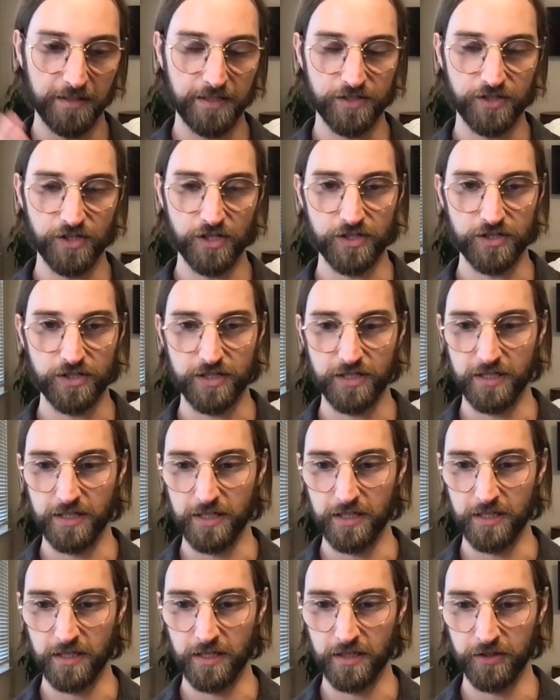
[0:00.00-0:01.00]
It's just
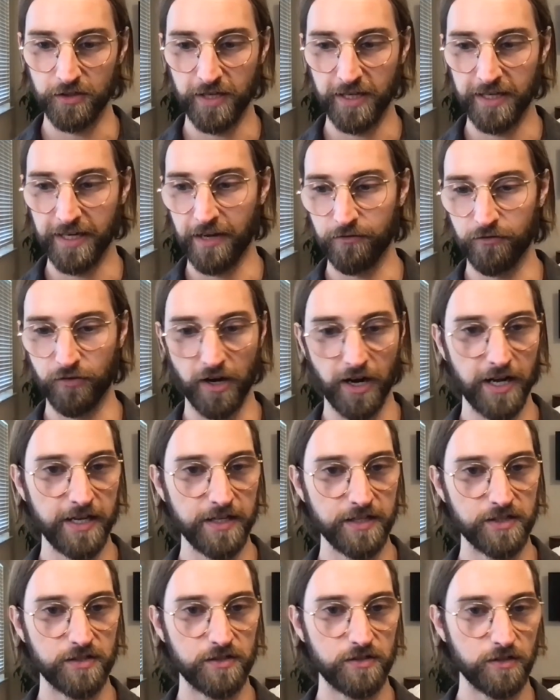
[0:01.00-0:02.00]
you can't have
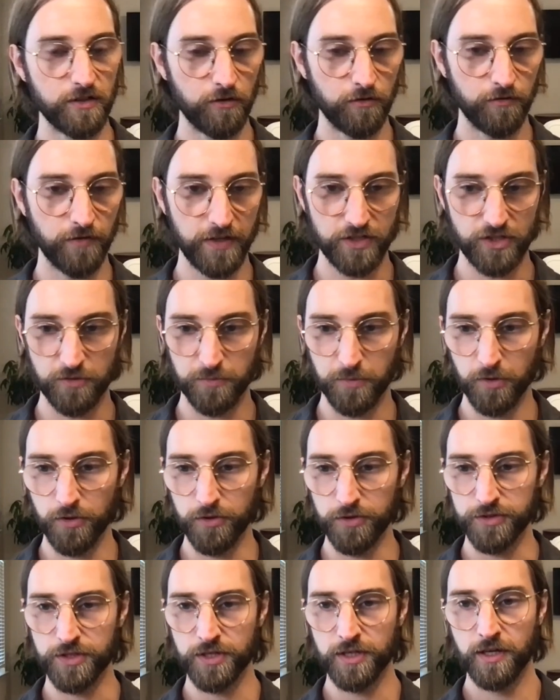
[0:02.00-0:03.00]
rice or
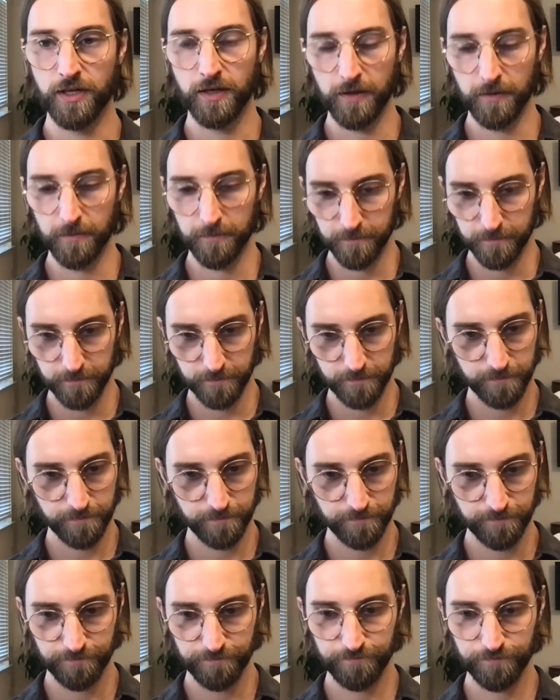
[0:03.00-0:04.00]
vegetables
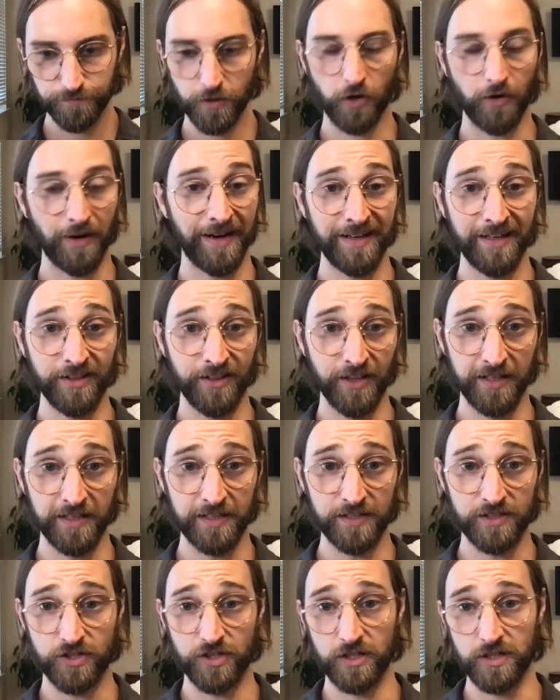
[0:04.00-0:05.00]
or anything.
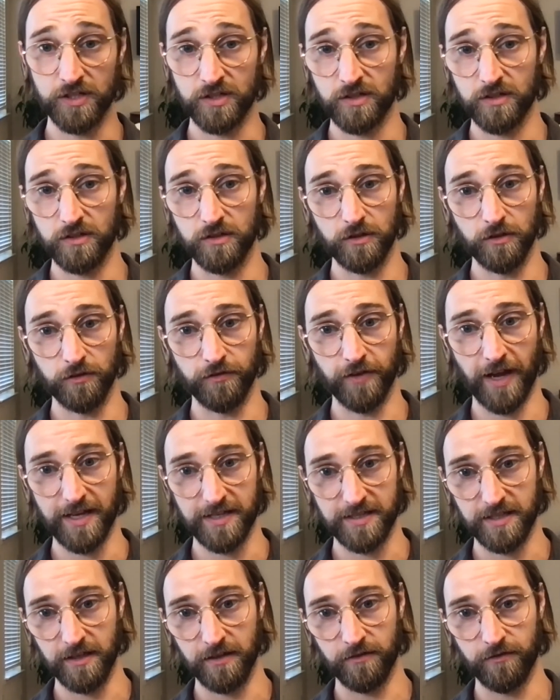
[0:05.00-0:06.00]
It's just you're
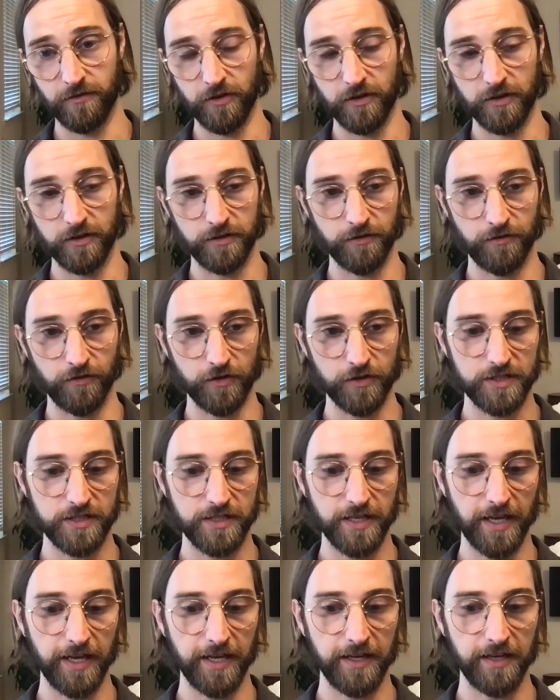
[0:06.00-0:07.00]
fasting for the first
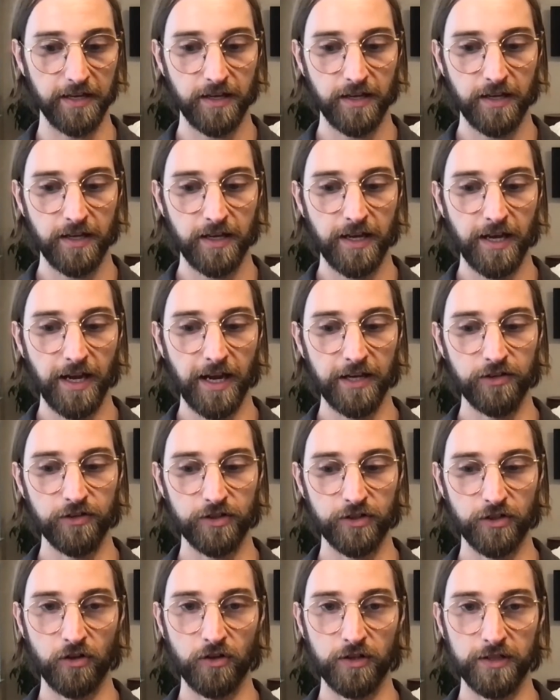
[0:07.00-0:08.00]
day, and
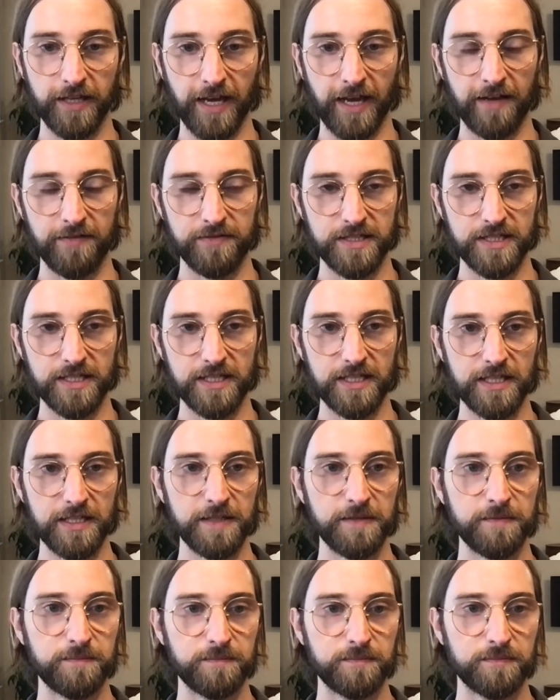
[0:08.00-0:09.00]
you can only have
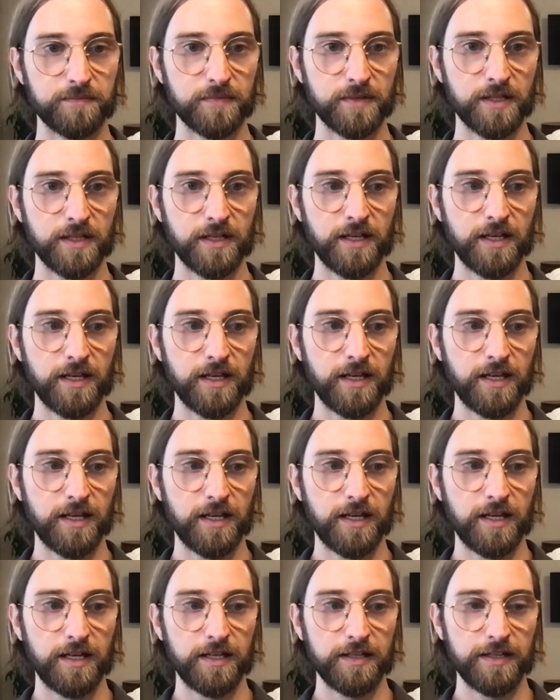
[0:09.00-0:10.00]
tea.
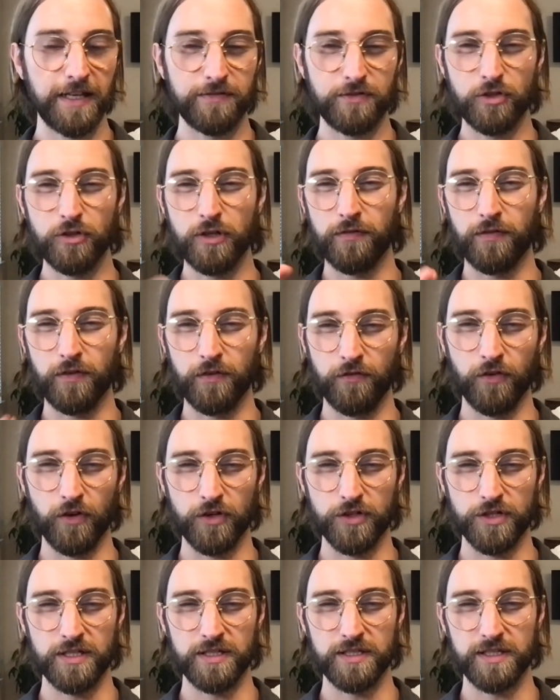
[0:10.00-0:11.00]
They have two different
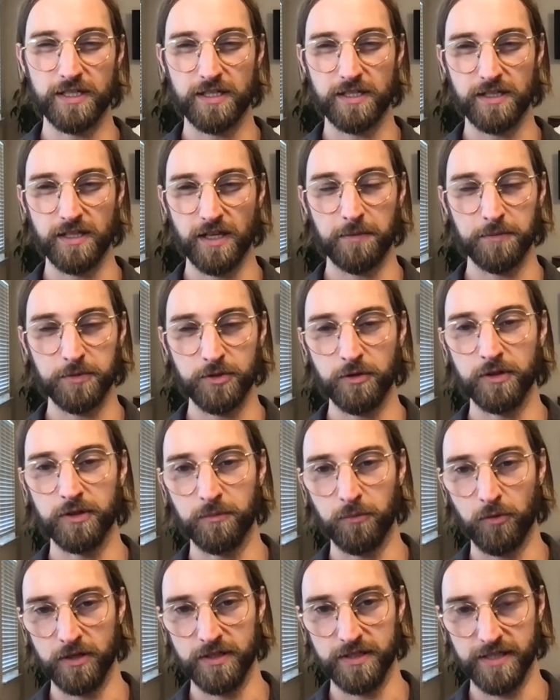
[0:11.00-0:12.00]
versions. I'm doing
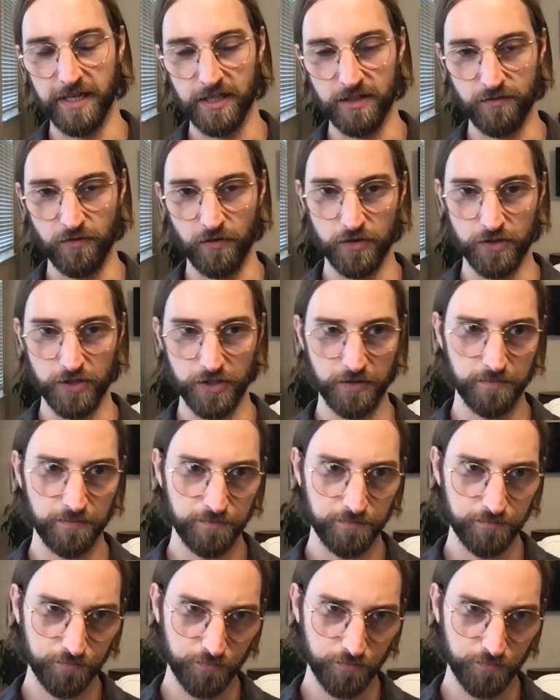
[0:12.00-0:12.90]
the more intense version.